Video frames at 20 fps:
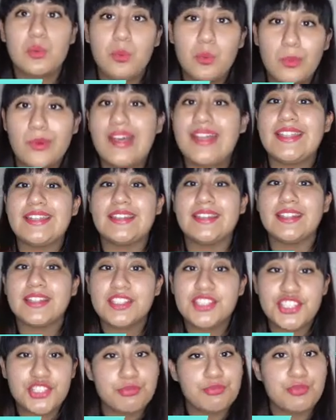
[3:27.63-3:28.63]
when
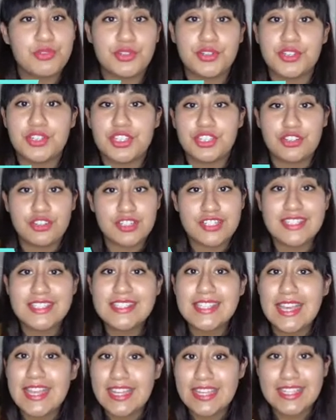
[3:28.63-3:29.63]
to put your
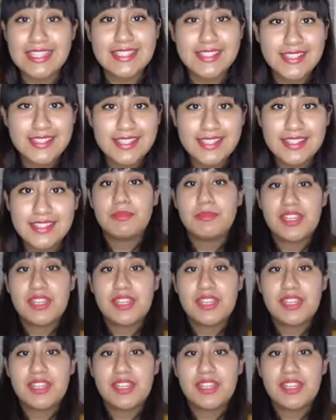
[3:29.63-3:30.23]
inciting incident,